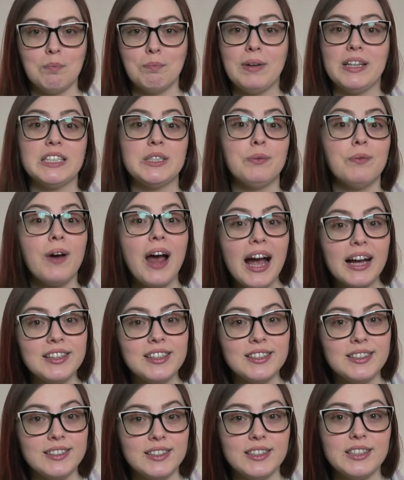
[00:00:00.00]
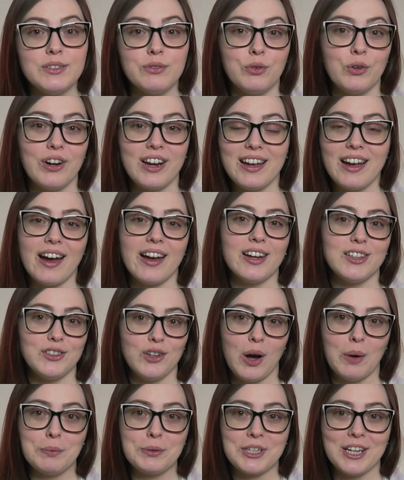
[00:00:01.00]
best practices for AI
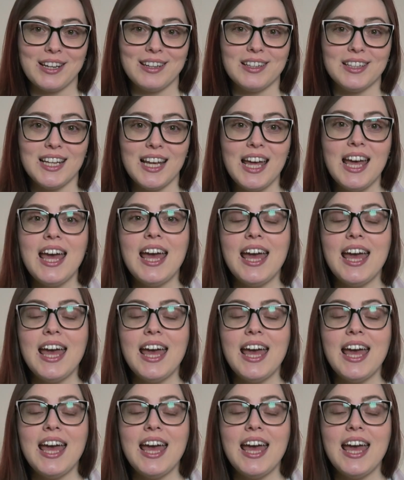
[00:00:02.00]
adoption,